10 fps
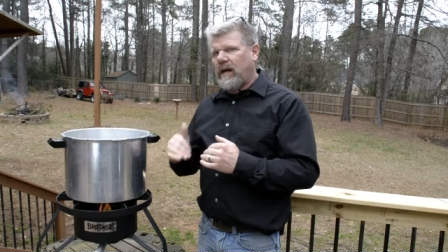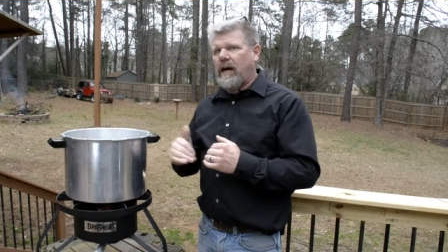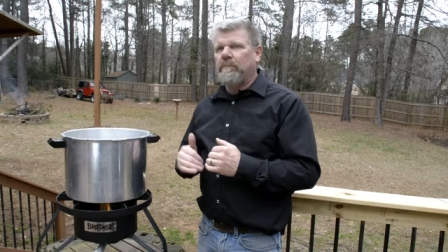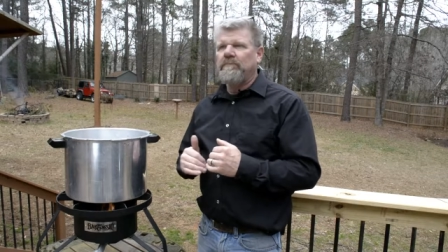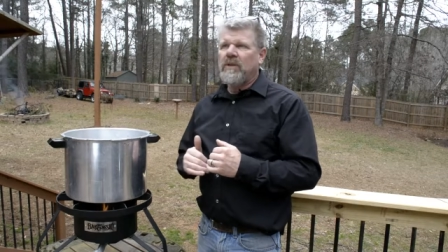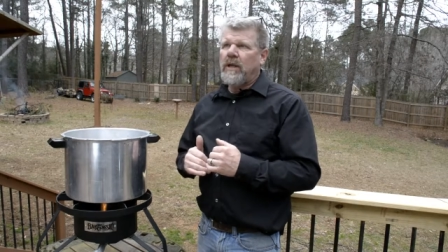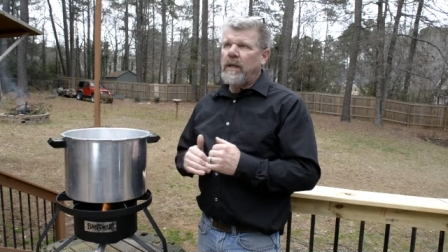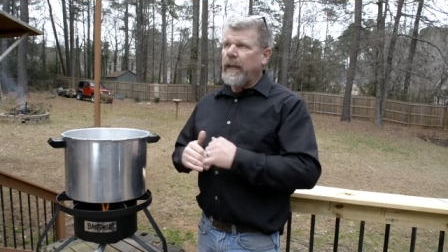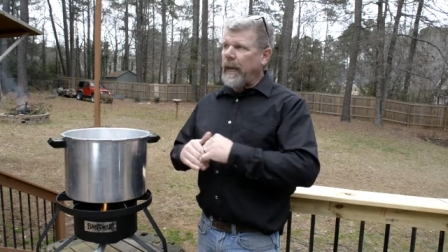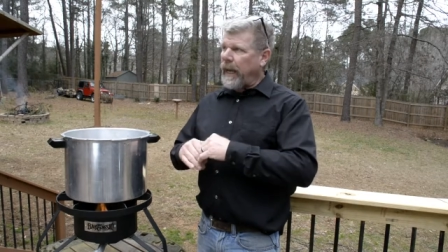top,
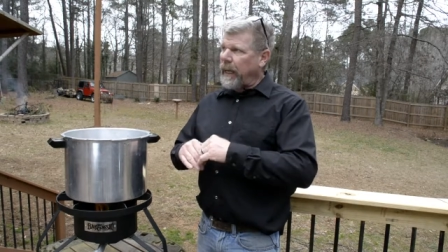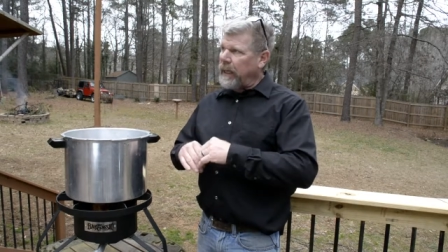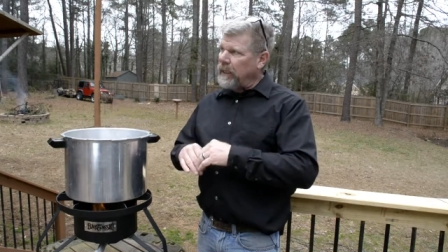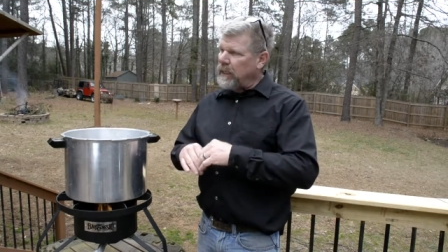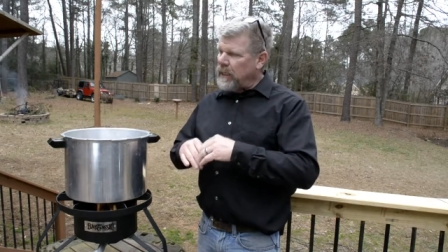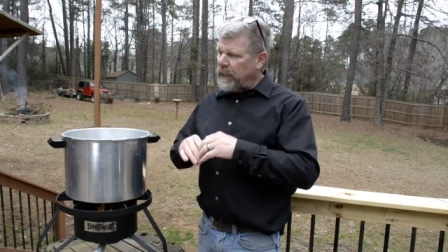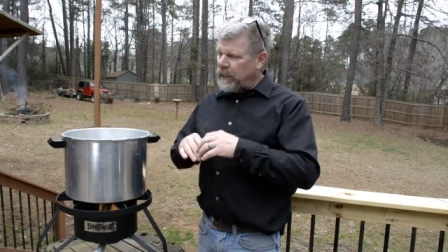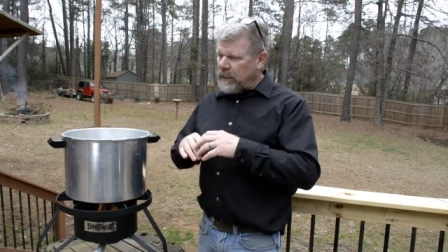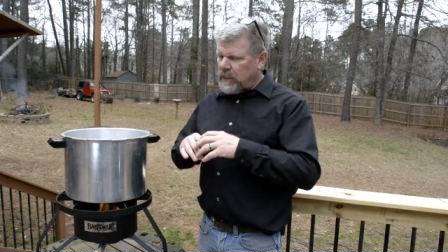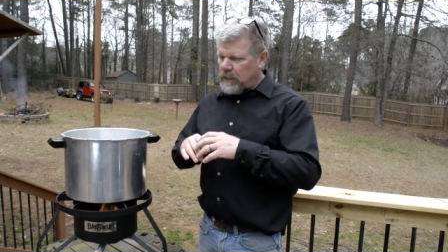and
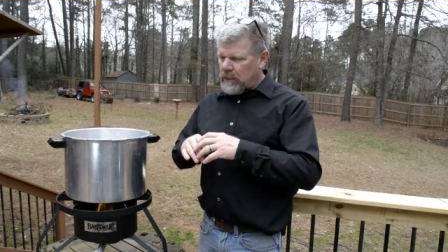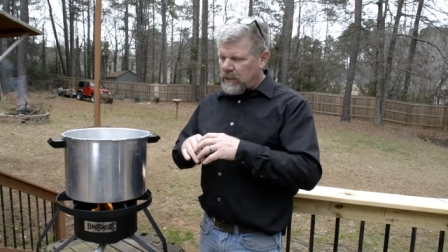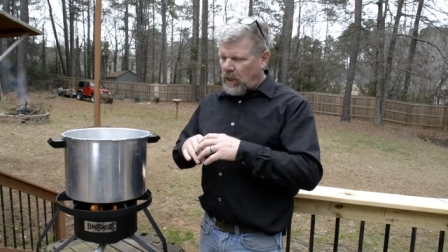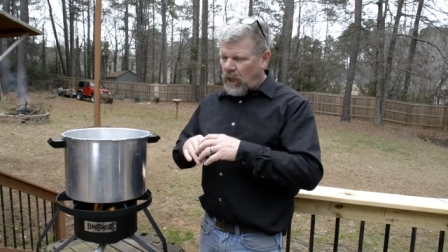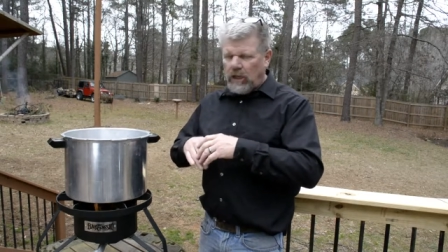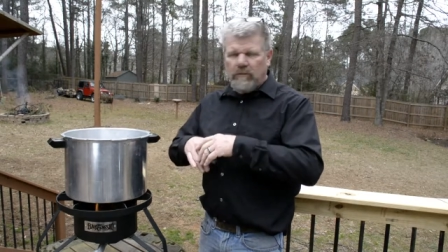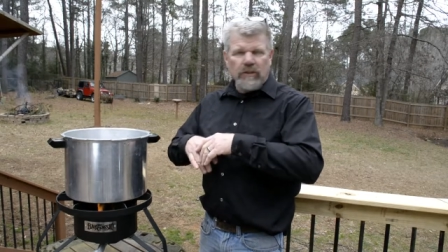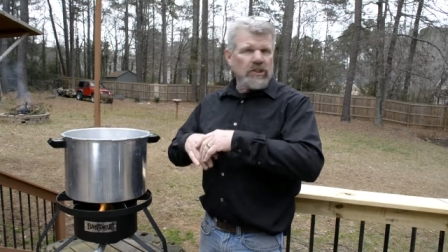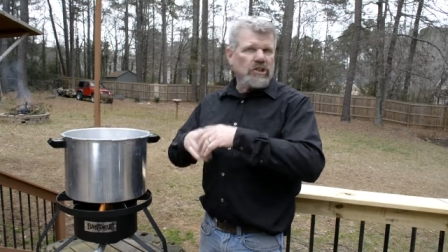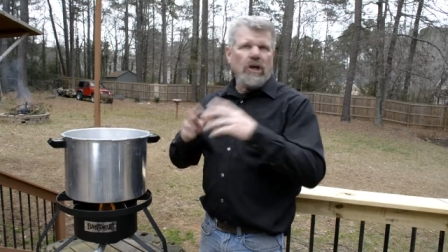it all of
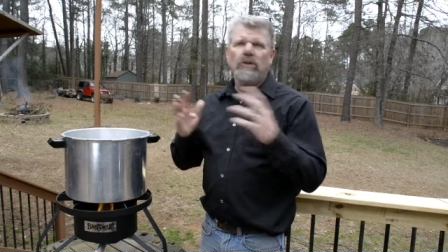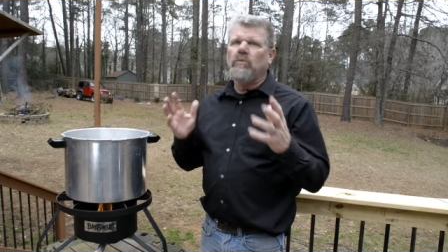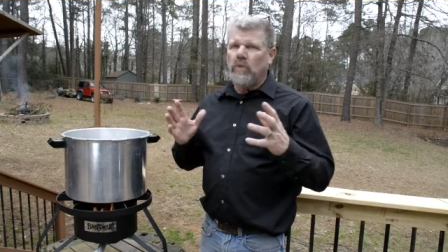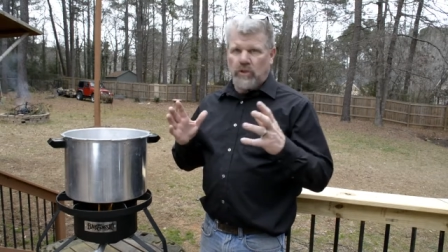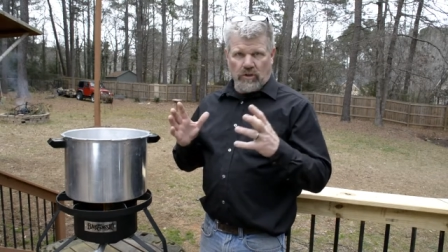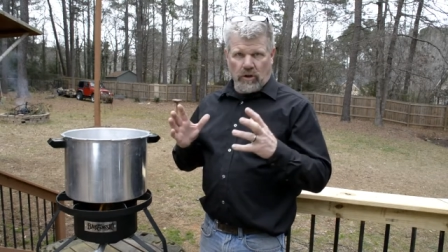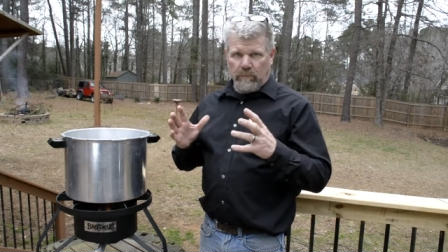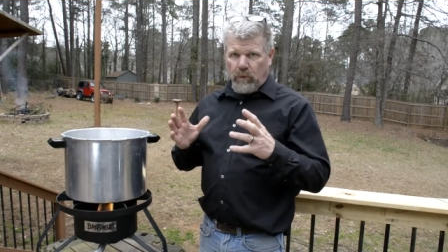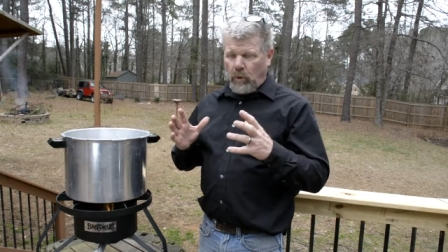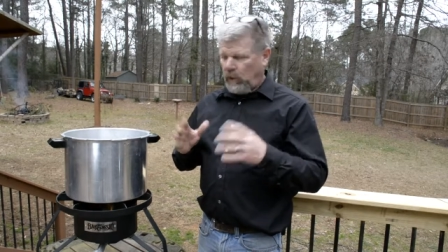a sudden will
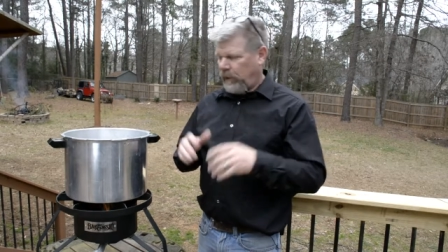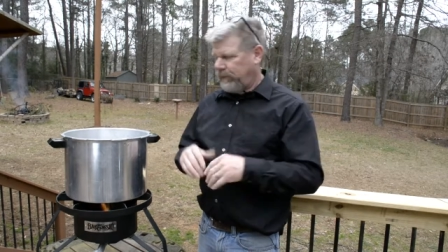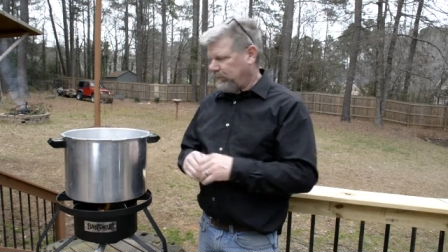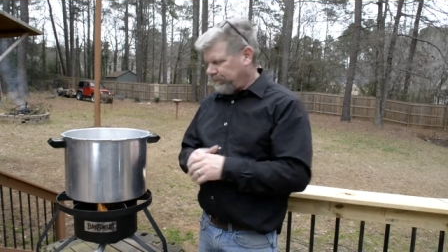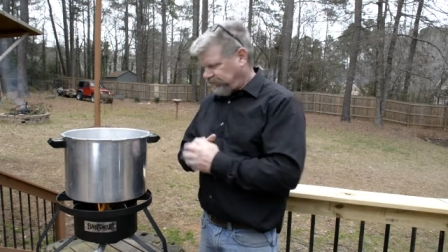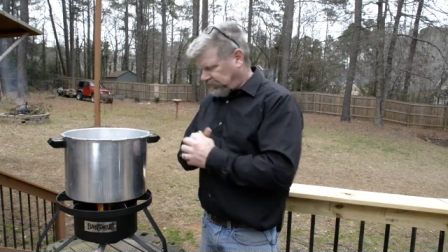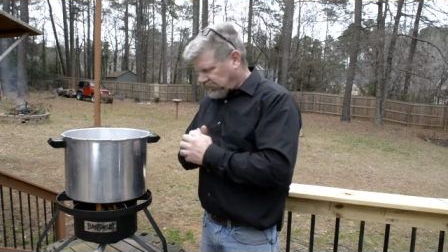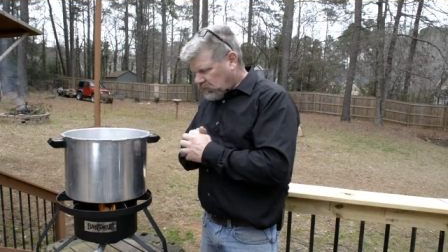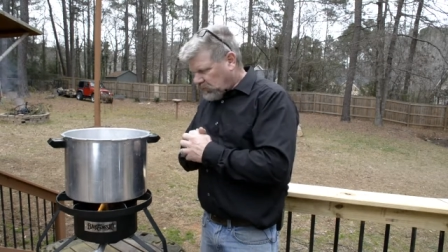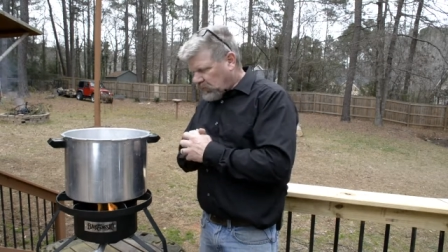start boiling.
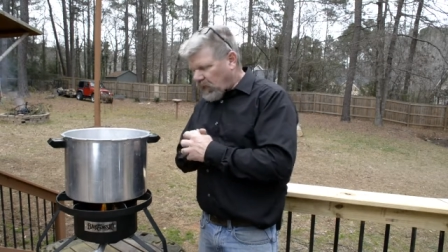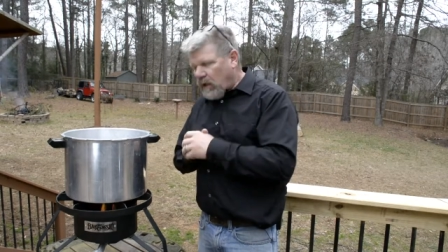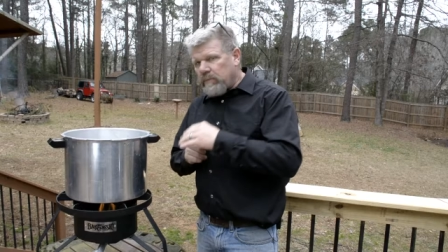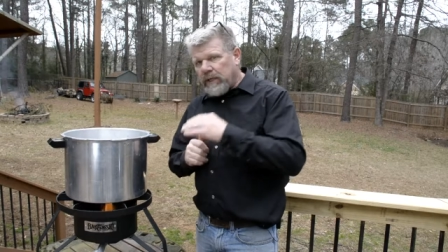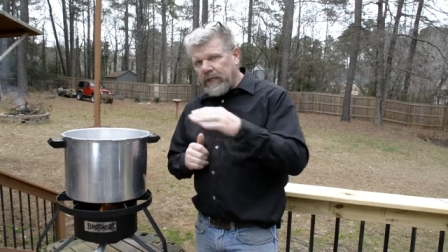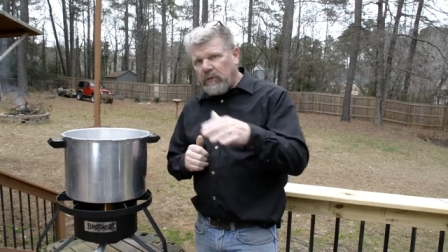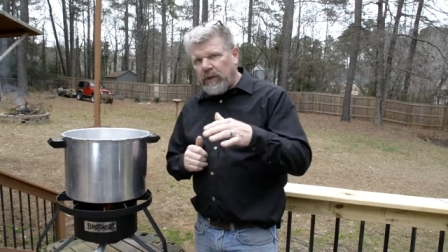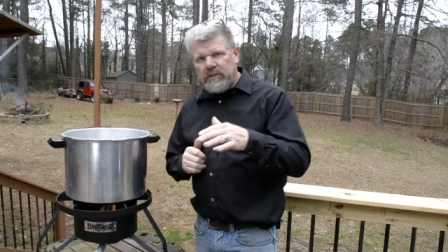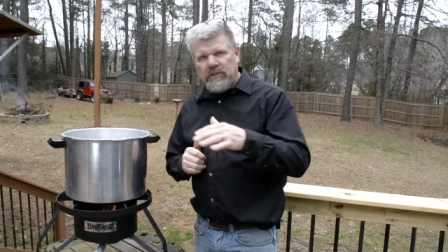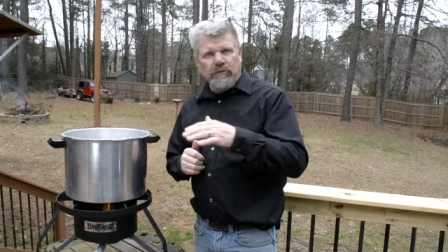But
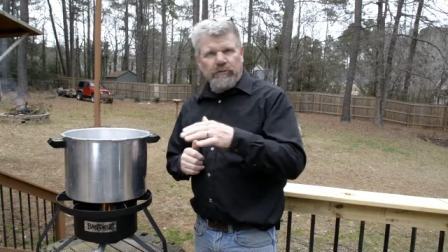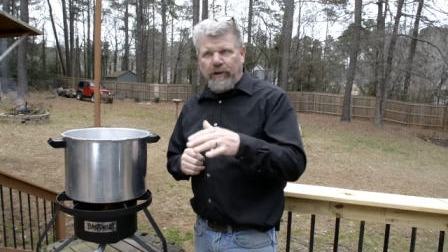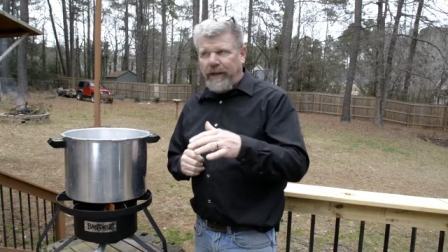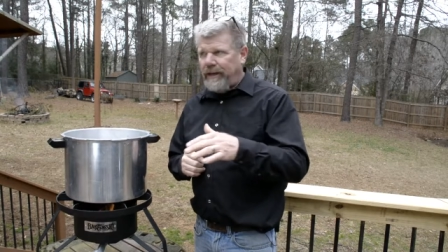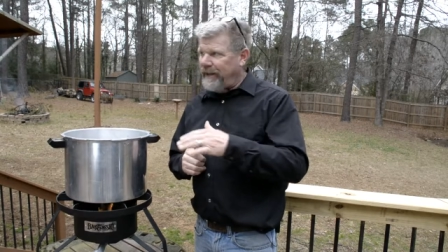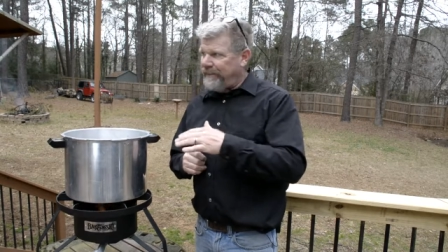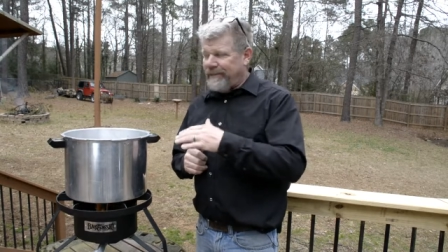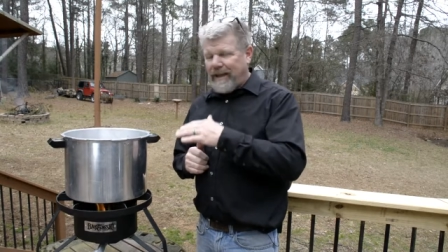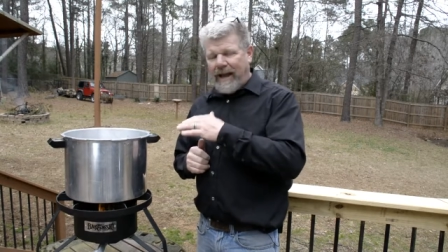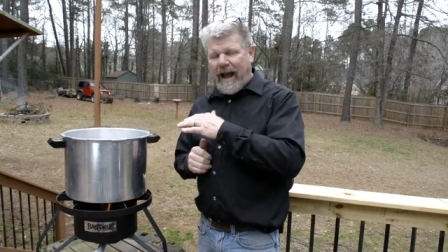anyways, don't fret.
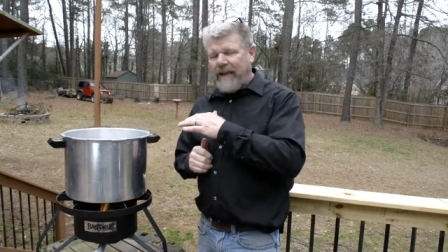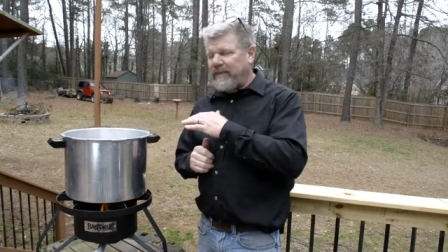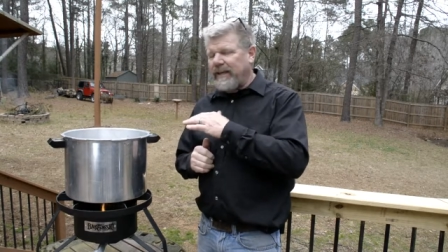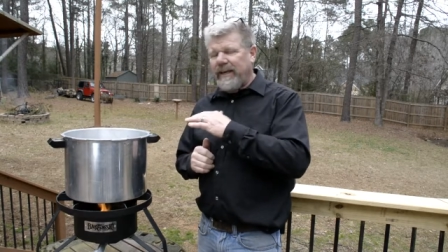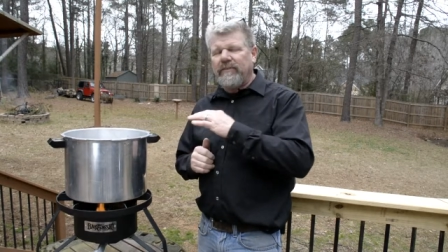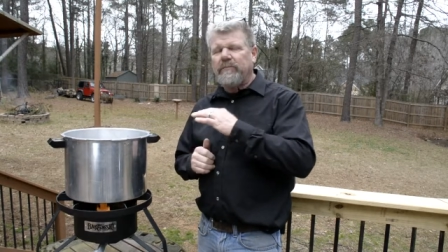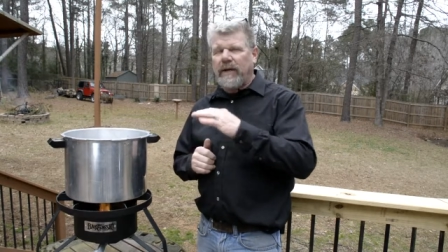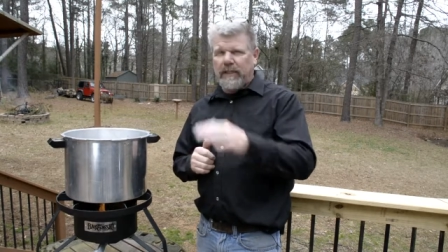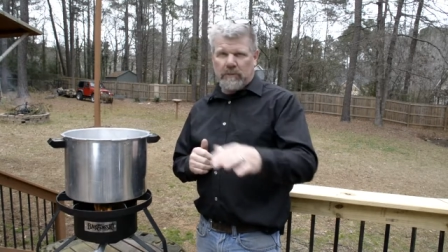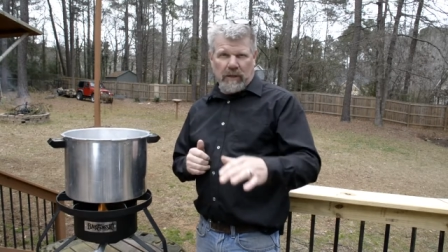I think
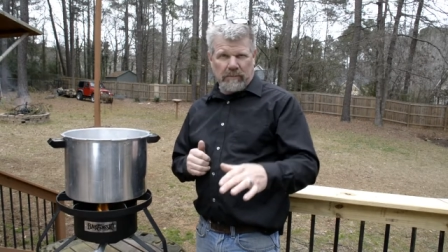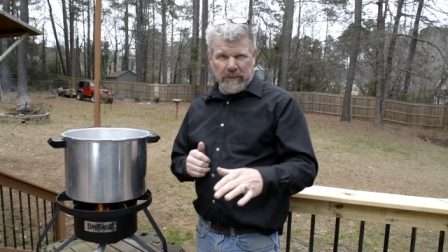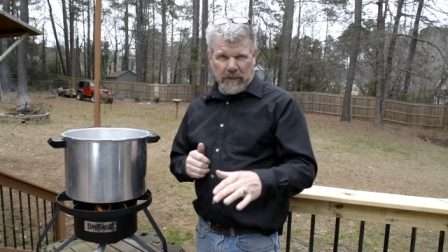everybody's probably